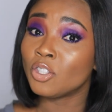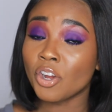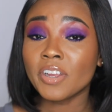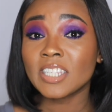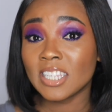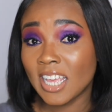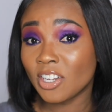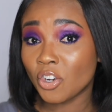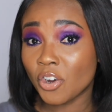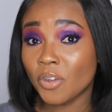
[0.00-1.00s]
dark
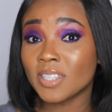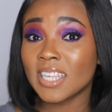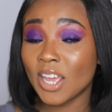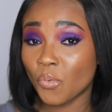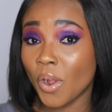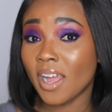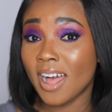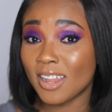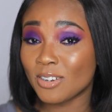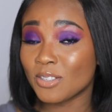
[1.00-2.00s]
skinned girls can wear
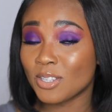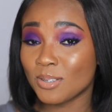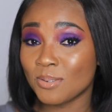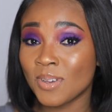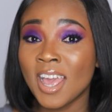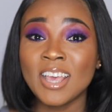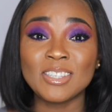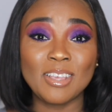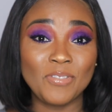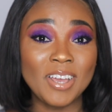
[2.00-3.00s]
color too.
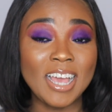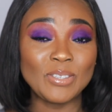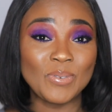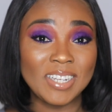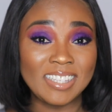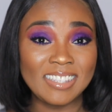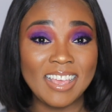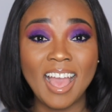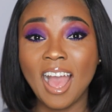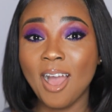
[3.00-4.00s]
So if you guys want to
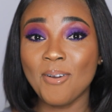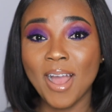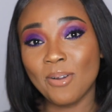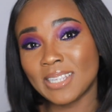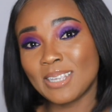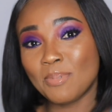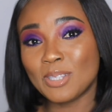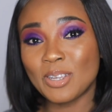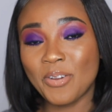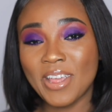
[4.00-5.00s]
see how I was able
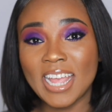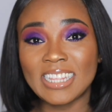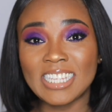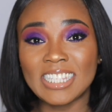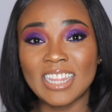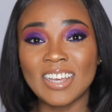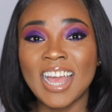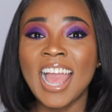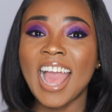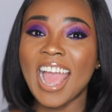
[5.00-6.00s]
to create this
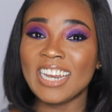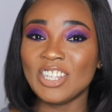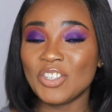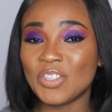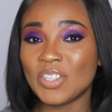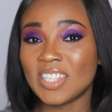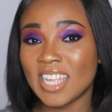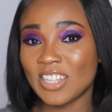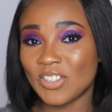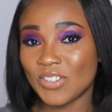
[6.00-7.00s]
look, I need you to
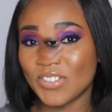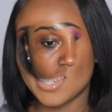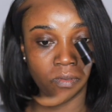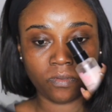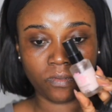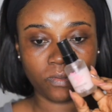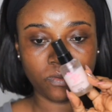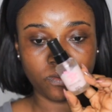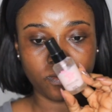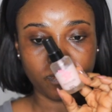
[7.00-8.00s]
stay tuned.
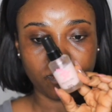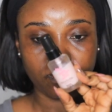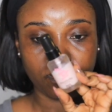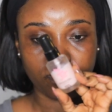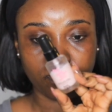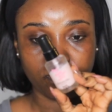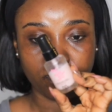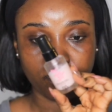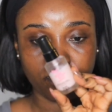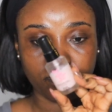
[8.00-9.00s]
Starting off, I
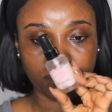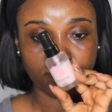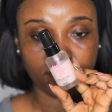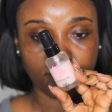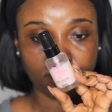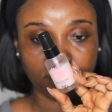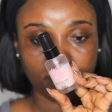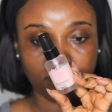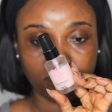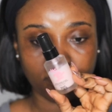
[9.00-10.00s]
prime with the
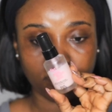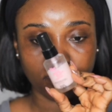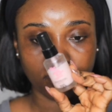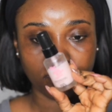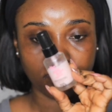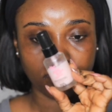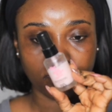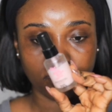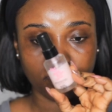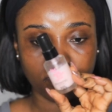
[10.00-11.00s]
Touch in
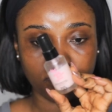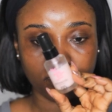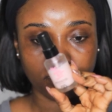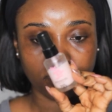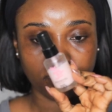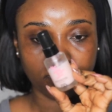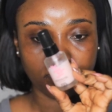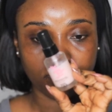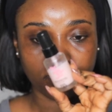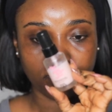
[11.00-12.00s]
Soul primer.
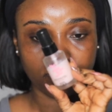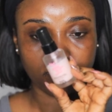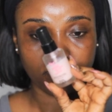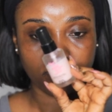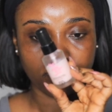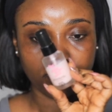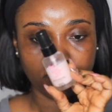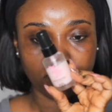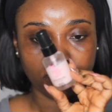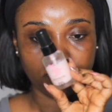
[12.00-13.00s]
This primer
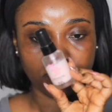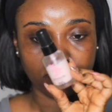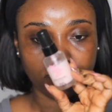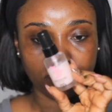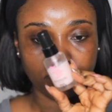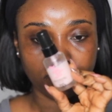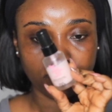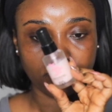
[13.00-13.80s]
came in my